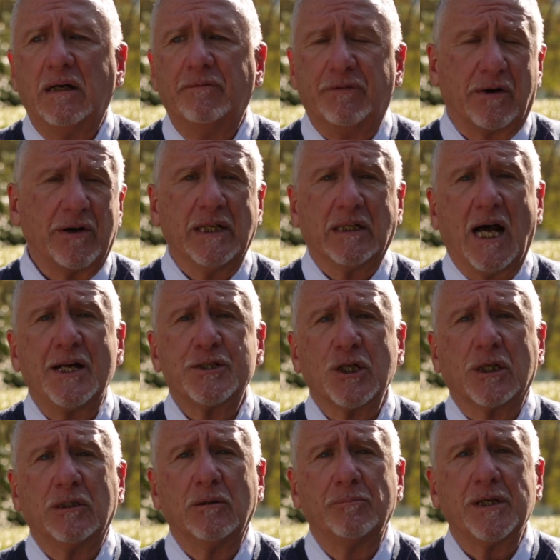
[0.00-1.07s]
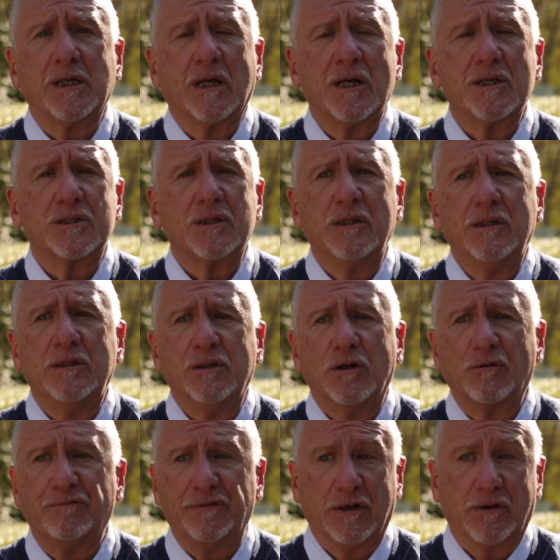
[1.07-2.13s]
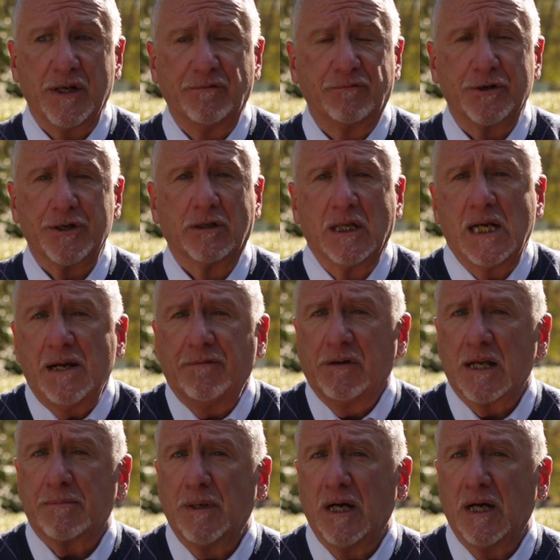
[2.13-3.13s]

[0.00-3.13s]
very logical because you're fearing for your life, like